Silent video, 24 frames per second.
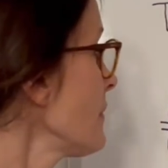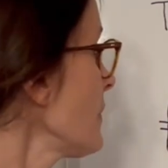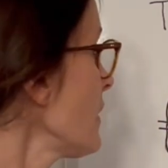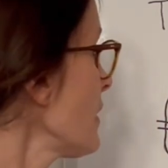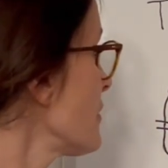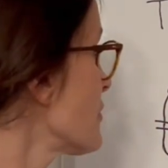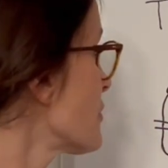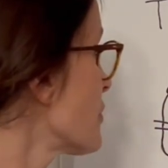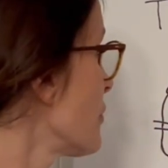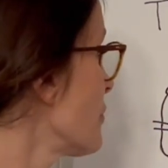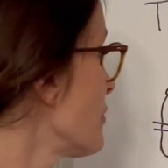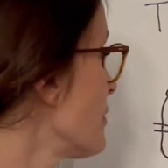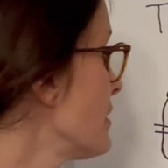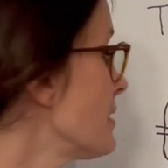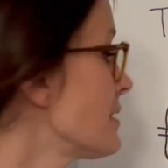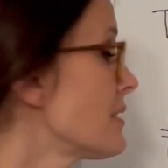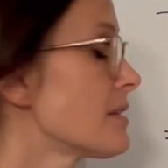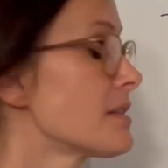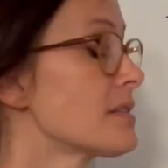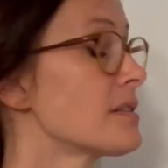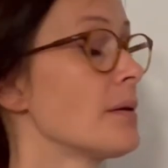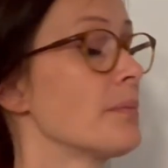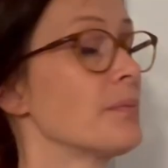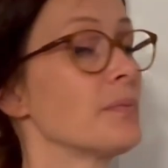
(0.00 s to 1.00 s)
So this
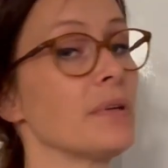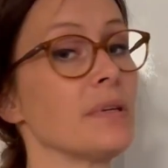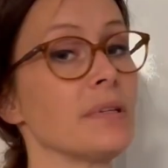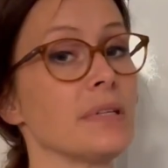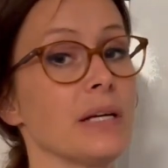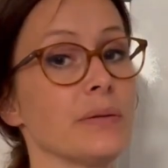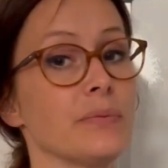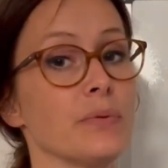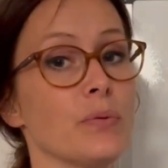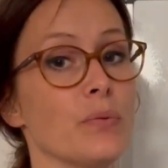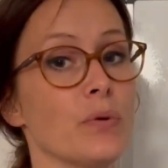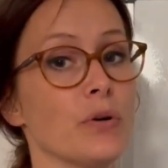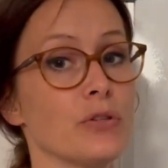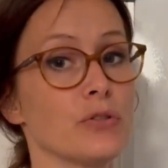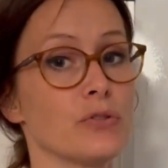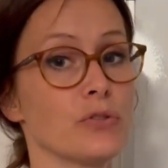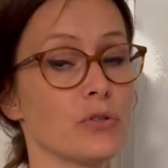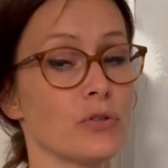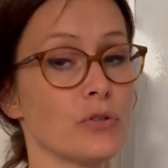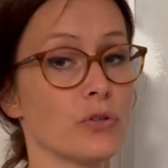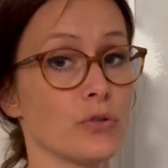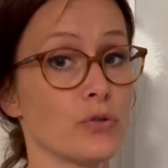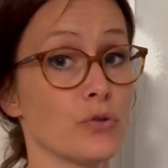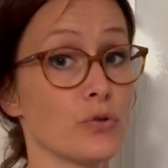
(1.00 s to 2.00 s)
is something that we want to
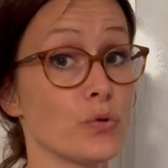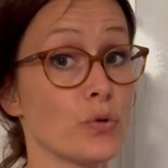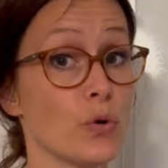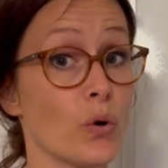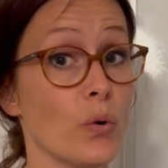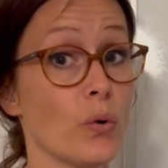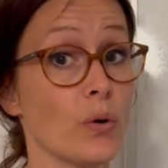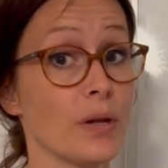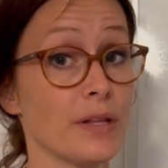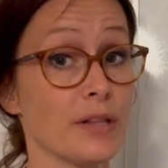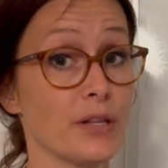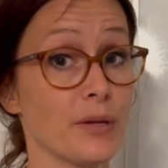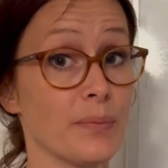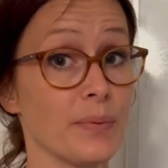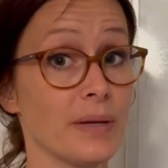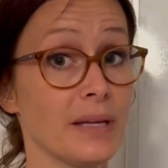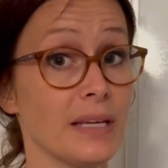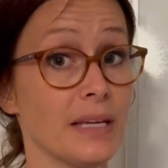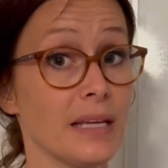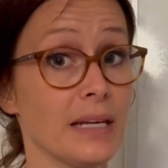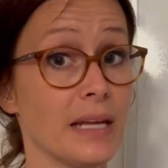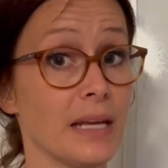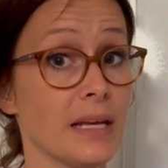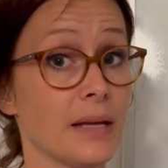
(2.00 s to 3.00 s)
control in the
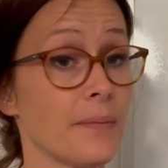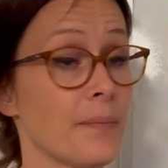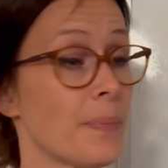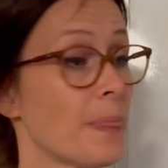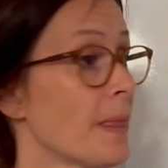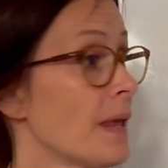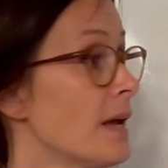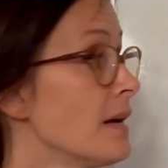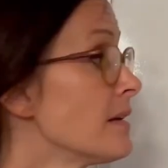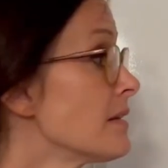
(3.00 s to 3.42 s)
beginning.